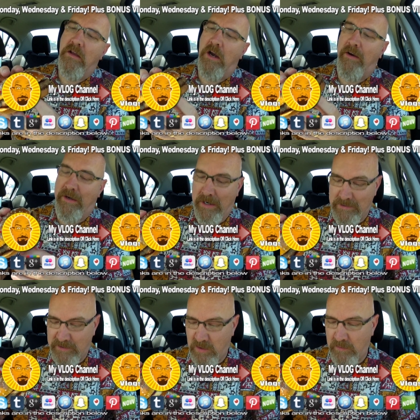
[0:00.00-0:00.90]
All right,
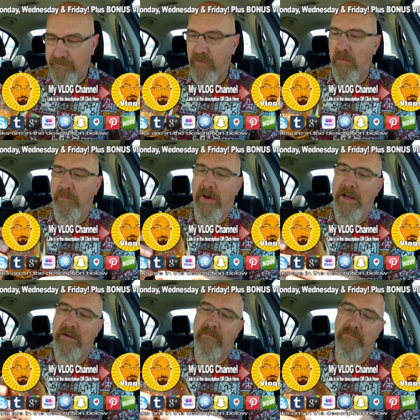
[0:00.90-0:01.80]
guys, let's go in for a
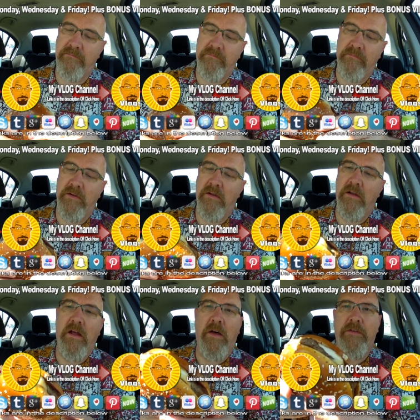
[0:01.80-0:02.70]
bite
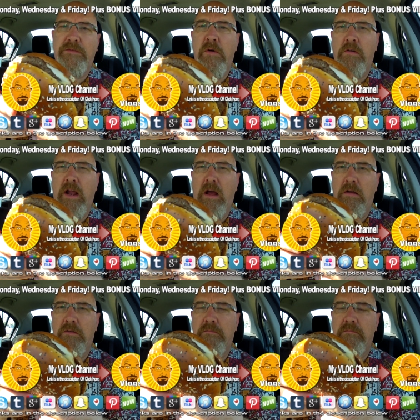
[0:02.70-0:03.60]
of the smokehouse.
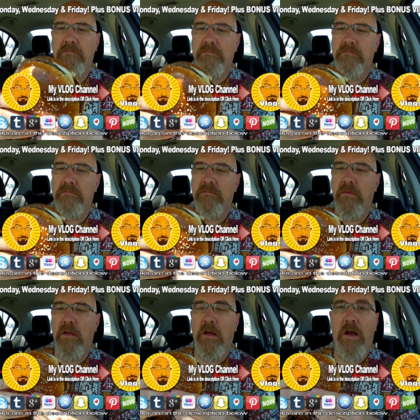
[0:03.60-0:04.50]

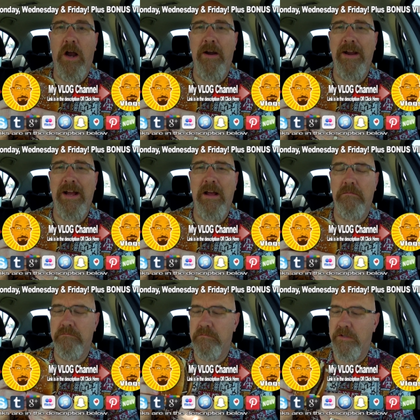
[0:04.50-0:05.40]
All right, guys,
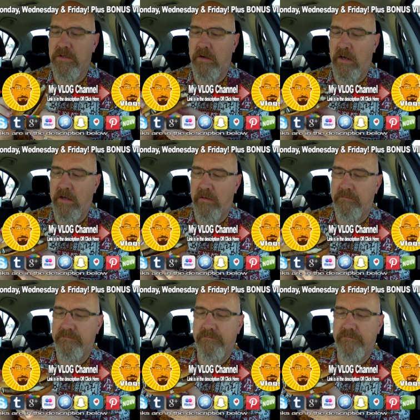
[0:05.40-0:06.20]
let's start that again.